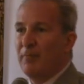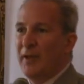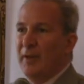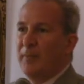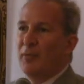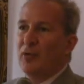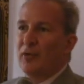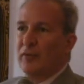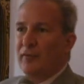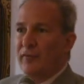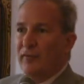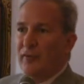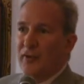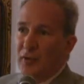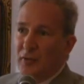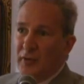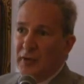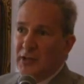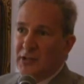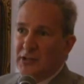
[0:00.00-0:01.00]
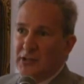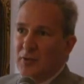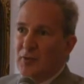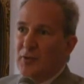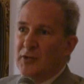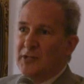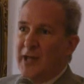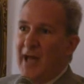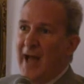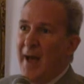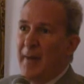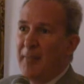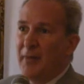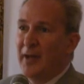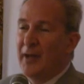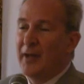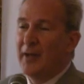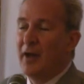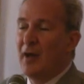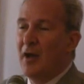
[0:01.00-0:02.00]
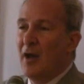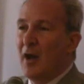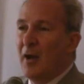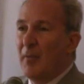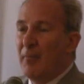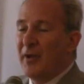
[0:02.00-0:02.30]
People are furious at what's happening.